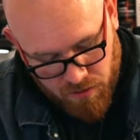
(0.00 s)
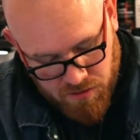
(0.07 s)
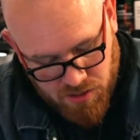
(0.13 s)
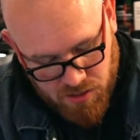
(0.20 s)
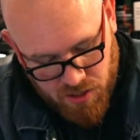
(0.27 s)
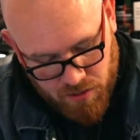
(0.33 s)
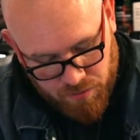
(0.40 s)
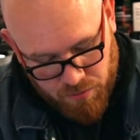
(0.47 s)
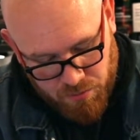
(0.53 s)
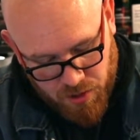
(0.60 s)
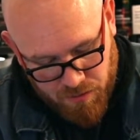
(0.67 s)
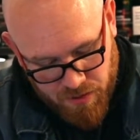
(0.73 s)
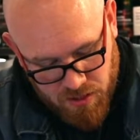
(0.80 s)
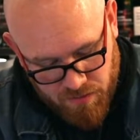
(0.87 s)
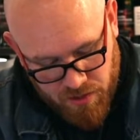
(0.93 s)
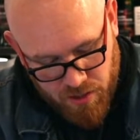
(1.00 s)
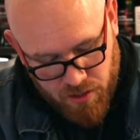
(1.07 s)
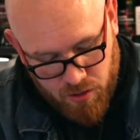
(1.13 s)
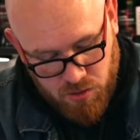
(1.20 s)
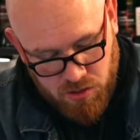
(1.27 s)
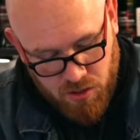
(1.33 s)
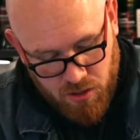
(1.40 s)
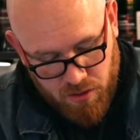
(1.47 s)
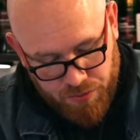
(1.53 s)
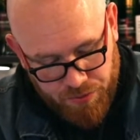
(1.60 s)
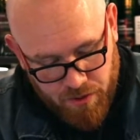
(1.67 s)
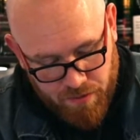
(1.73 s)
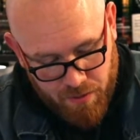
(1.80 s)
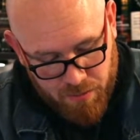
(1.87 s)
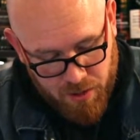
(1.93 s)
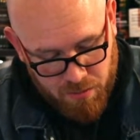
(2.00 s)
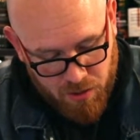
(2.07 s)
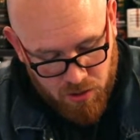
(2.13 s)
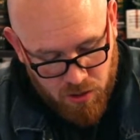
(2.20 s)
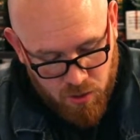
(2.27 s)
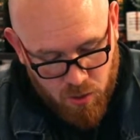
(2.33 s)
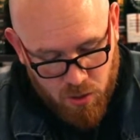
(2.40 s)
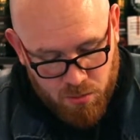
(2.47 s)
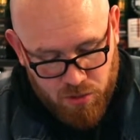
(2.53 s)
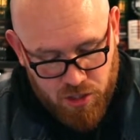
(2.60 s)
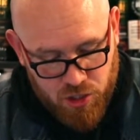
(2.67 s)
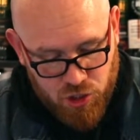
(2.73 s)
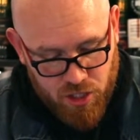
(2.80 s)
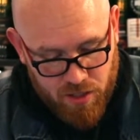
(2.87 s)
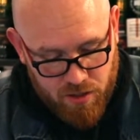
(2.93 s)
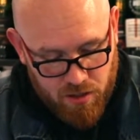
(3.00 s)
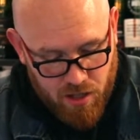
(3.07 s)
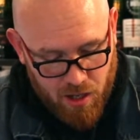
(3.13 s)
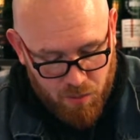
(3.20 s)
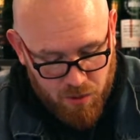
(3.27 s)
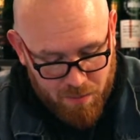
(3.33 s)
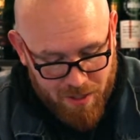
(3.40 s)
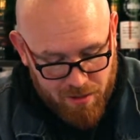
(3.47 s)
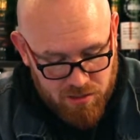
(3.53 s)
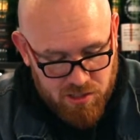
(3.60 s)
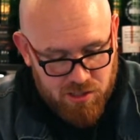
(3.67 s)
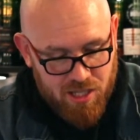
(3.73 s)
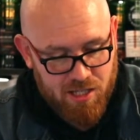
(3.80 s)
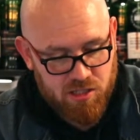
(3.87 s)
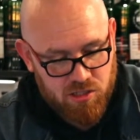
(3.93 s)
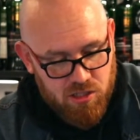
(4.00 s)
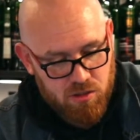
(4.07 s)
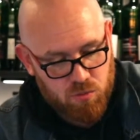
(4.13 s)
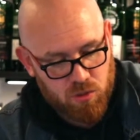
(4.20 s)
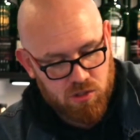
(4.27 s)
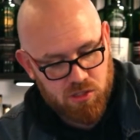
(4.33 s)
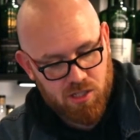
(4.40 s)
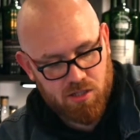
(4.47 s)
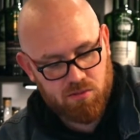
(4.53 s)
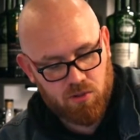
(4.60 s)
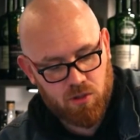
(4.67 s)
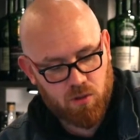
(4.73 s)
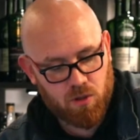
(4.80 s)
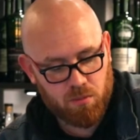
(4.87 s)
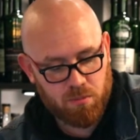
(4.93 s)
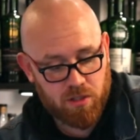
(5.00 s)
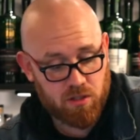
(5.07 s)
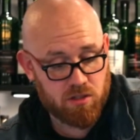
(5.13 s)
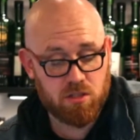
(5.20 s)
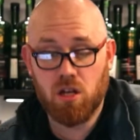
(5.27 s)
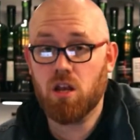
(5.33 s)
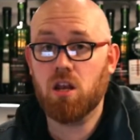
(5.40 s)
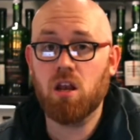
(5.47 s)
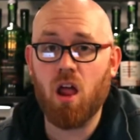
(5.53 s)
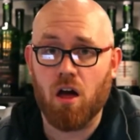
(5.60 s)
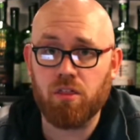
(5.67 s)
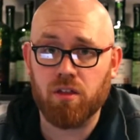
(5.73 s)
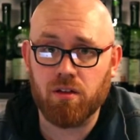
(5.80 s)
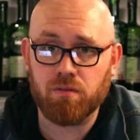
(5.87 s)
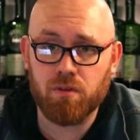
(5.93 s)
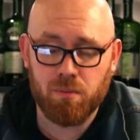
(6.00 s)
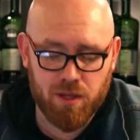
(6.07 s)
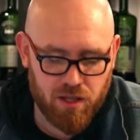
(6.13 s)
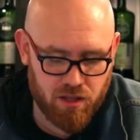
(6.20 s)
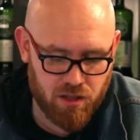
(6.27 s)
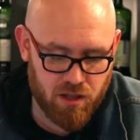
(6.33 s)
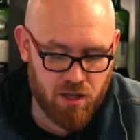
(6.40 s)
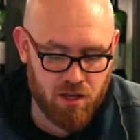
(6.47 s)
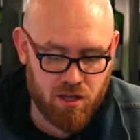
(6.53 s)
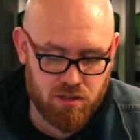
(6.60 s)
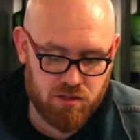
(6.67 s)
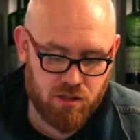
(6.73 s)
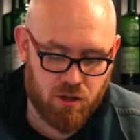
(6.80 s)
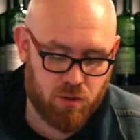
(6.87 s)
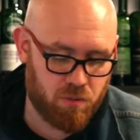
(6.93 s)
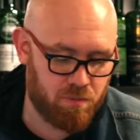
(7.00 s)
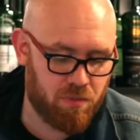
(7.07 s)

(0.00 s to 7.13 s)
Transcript: have seen from previous videos, if I'm going to put cucumber in a gin, I want to be able to taste it. One slice of cucumber does nothing for me, so